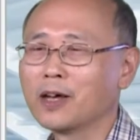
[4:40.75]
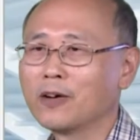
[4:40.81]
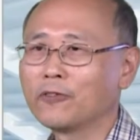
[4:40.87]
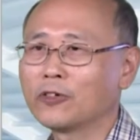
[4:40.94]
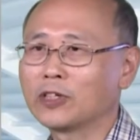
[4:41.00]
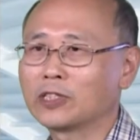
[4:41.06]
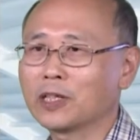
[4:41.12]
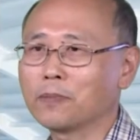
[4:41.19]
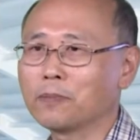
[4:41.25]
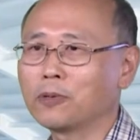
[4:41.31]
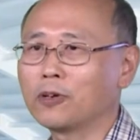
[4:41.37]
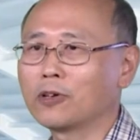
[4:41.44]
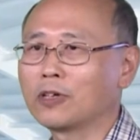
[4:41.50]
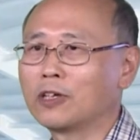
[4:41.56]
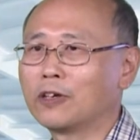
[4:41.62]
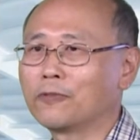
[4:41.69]
For
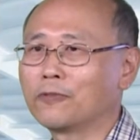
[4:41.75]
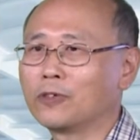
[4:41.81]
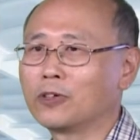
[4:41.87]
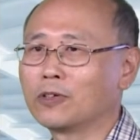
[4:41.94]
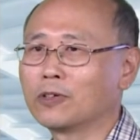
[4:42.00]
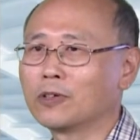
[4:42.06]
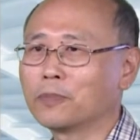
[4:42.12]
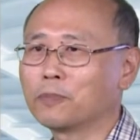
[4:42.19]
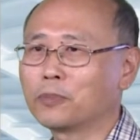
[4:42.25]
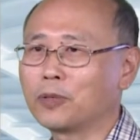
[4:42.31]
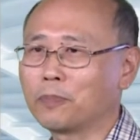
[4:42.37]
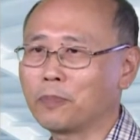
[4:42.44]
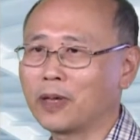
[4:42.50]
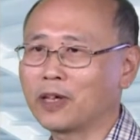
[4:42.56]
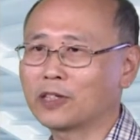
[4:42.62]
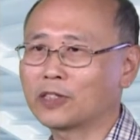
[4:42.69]
example, if you
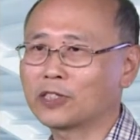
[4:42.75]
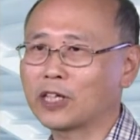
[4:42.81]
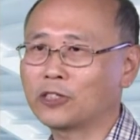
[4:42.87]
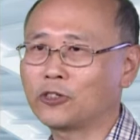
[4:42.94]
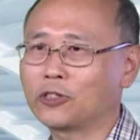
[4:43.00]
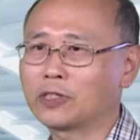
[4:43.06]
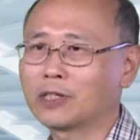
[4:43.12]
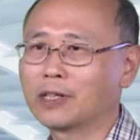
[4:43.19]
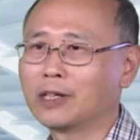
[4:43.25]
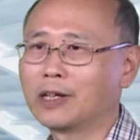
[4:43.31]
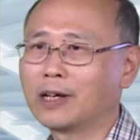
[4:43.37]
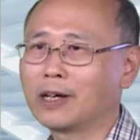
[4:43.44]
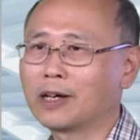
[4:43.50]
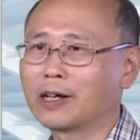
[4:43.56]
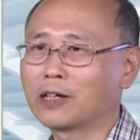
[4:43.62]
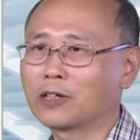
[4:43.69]
prepare such
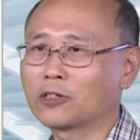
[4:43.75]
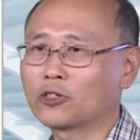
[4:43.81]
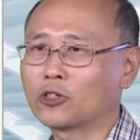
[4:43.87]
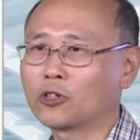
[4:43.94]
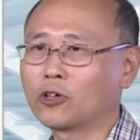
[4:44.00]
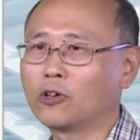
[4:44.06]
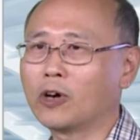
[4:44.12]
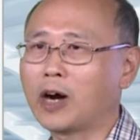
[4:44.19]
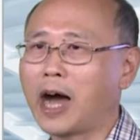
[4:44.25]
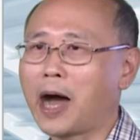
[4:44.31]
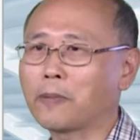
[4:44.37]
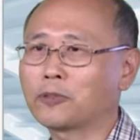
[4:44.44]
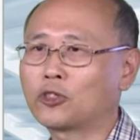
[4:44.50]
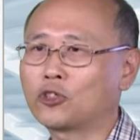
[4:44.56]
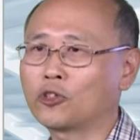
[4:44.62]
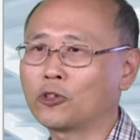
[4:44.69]
a so-called
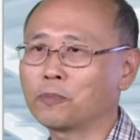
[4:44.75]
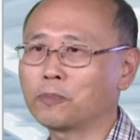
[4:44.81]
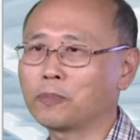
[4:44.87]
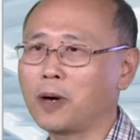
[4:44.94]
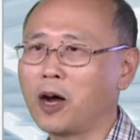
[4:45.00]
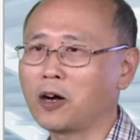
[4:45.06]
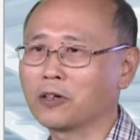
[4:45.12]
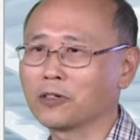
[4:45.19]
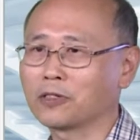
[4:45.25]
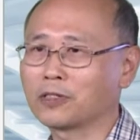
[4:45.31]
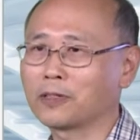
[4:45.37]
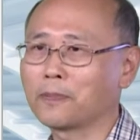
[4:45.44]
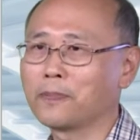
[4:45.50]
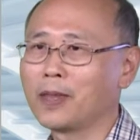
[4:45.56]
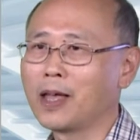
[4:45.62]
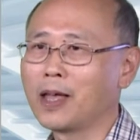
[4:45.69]
upchirp pulse,